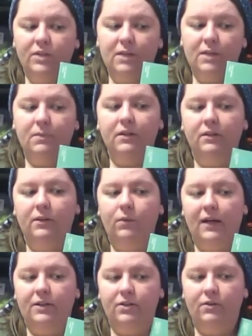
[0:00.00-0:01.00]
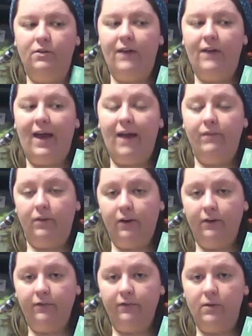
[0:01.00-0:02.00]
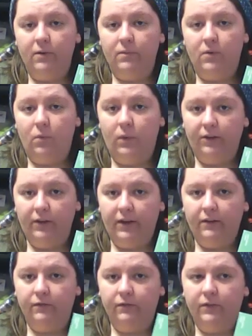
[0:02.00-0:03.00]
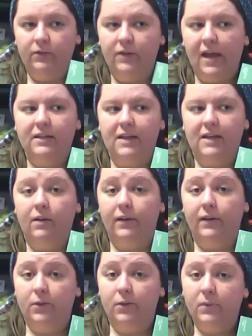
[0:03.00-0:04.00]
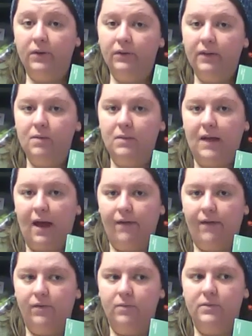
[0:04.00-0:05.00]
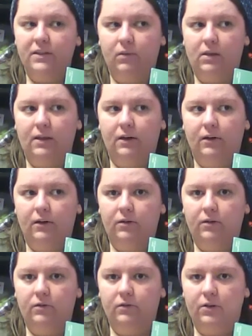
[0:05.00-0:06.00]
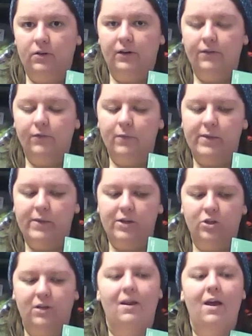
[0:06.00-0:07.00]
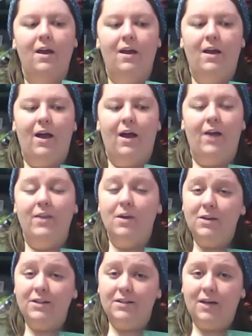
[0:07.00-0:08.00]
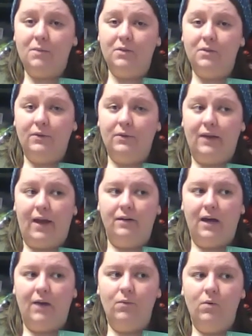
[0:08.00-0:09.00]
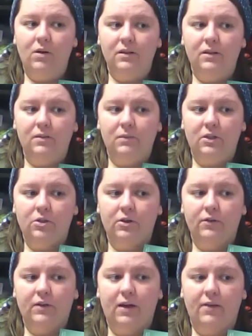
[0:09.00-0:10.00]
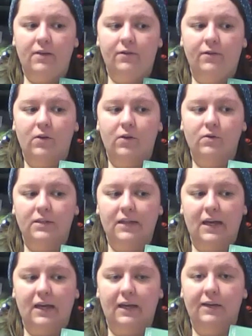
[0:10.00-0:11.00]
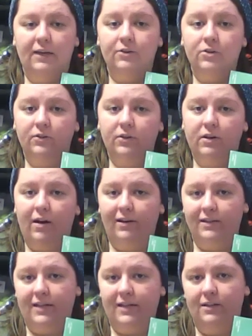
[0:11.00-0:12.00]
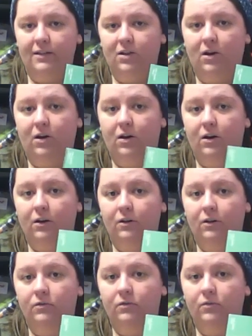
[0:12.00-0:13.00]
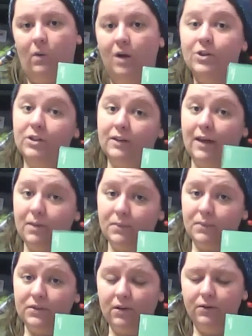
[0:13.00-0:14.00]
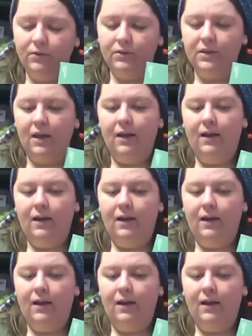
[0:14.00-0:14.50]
Typically what I do if I haven't heard from the winner in a few days, I'll earburn them and have them send me their information. I think I'm going to stop doing that. I want to be sure that the folks that enter the contest are watching the episodes.